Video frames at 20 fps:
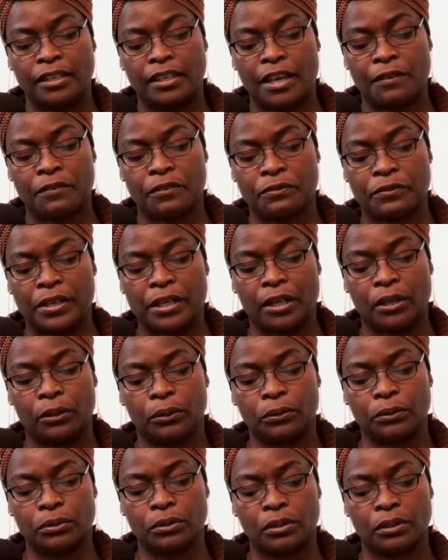Never
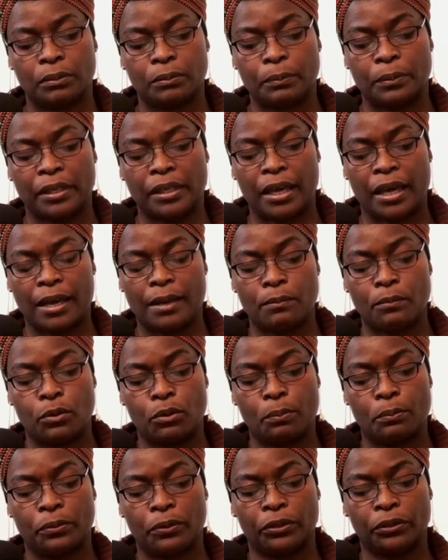wrinkled, became
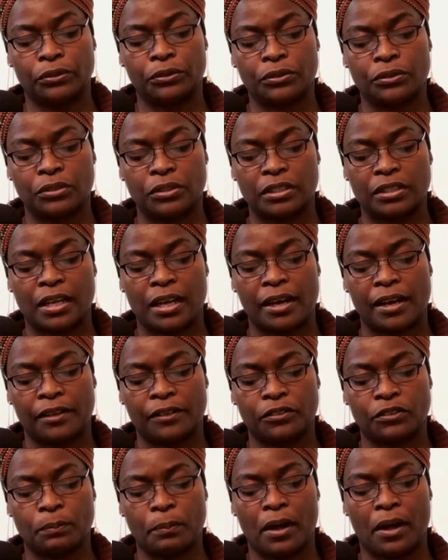more bronzed,
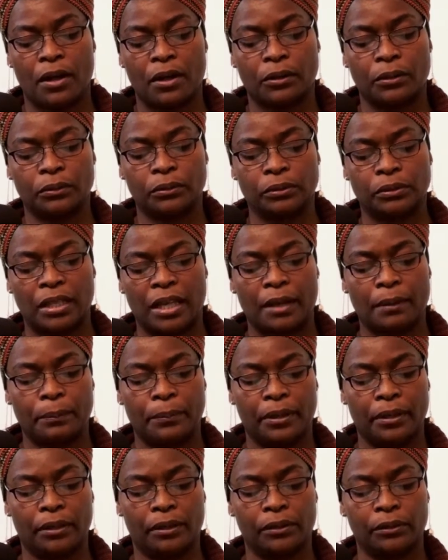eyes sparkled
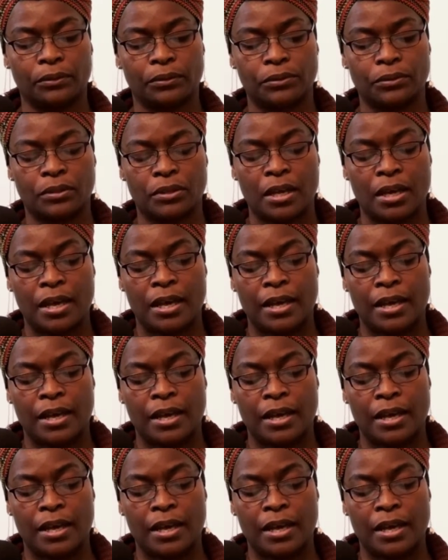like pearls,